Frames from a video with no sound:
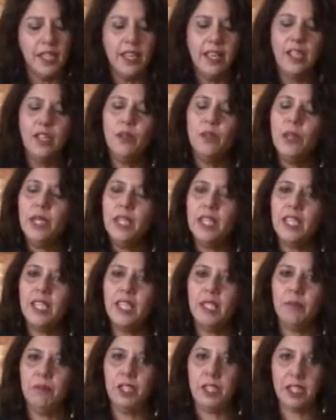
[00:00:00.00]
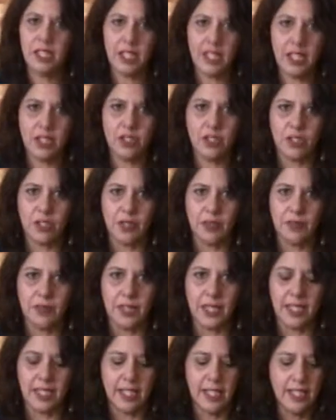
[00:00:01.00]
And you want to keep the texture of
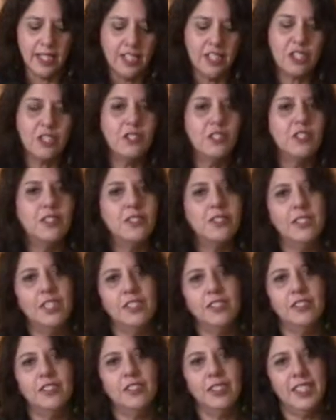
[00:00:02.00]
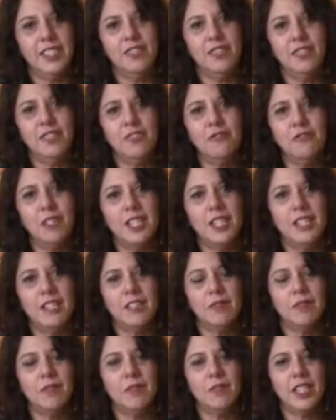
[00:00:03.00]
it. So, you know, you don't want
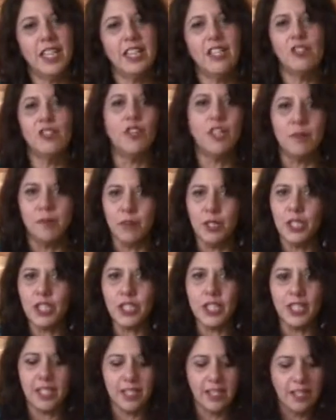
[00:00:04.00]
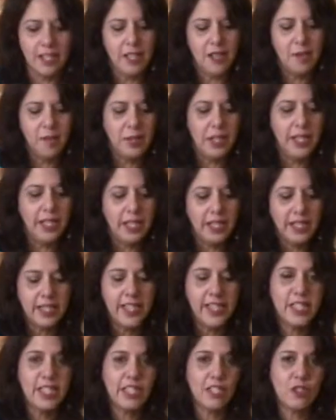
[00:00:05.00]
to get it all mushy, but at
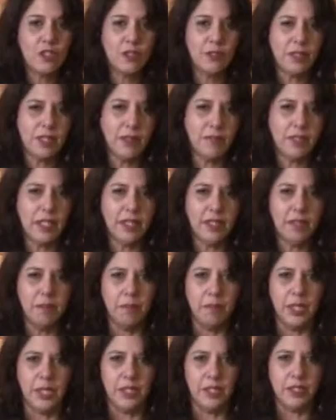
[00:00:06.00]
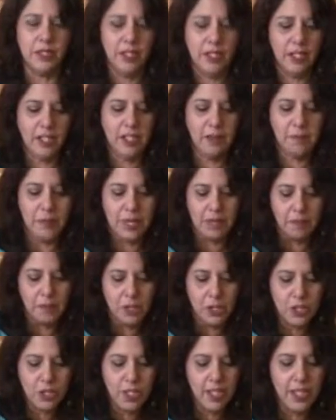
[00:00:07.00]
least so somewhere in the middle of being
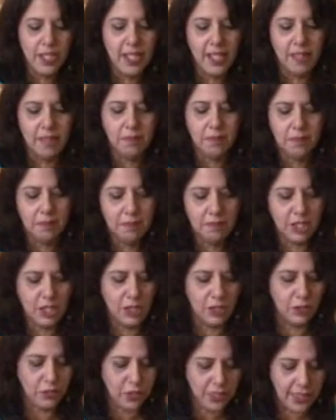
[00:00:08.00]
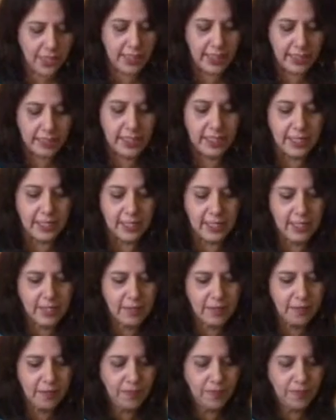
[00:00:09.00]
mushy and, you know, just like this.